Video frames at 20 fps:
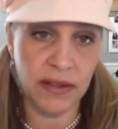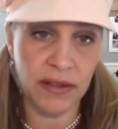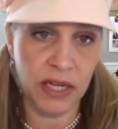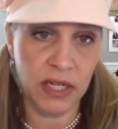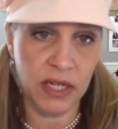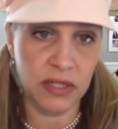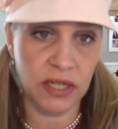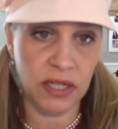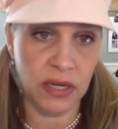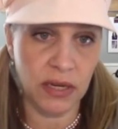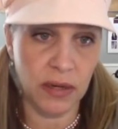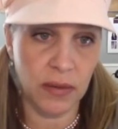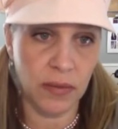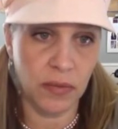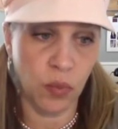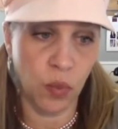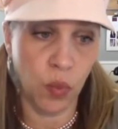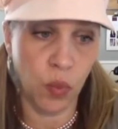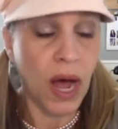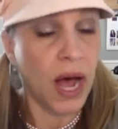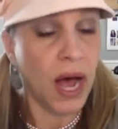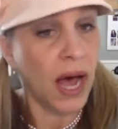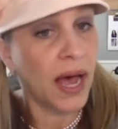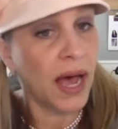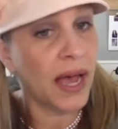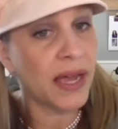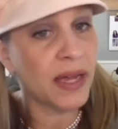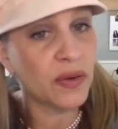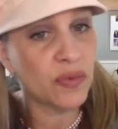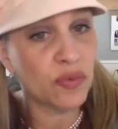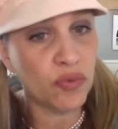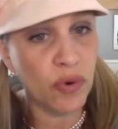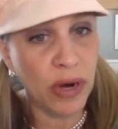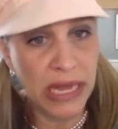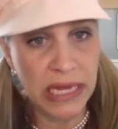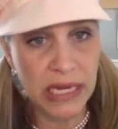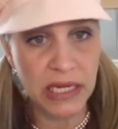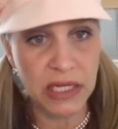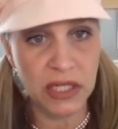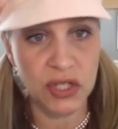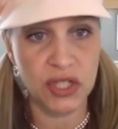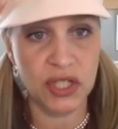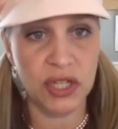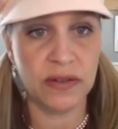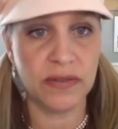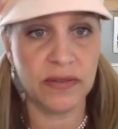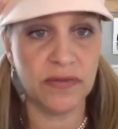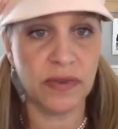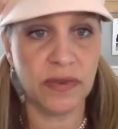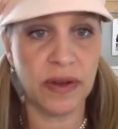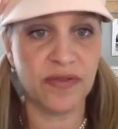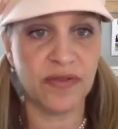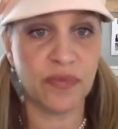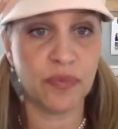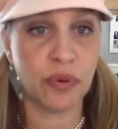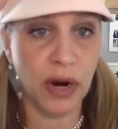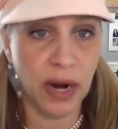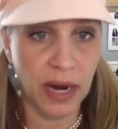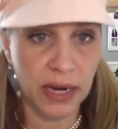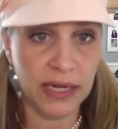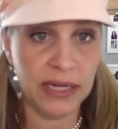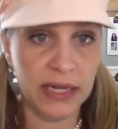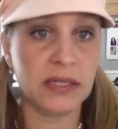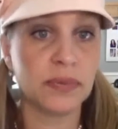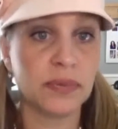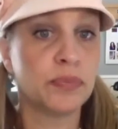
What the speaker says: there's a wide range of product,